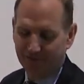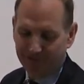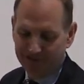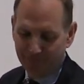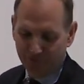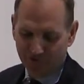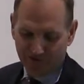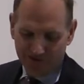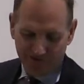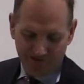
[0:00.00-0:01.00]
when he
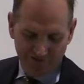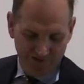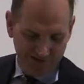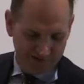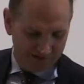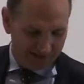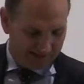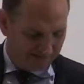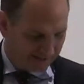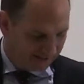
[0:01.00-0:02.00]
presented in the
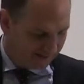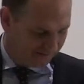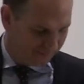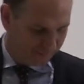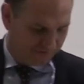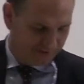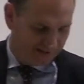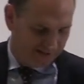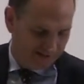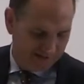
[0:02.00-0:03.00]
Glad Tidings and
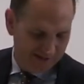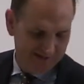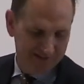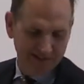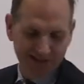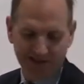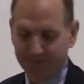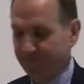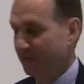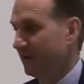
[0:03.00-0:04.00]
presented in the
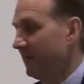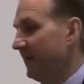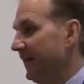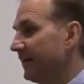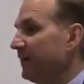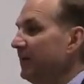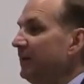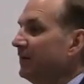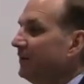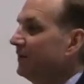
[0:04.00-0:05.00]
1888
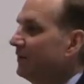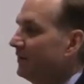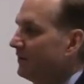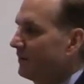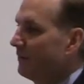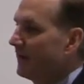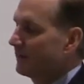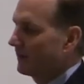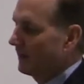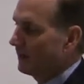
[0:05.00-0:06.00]
era,
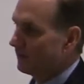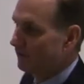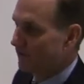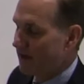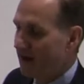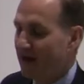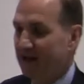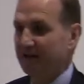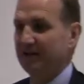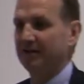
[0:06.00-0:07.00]
made the case
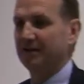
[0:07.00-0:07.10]
that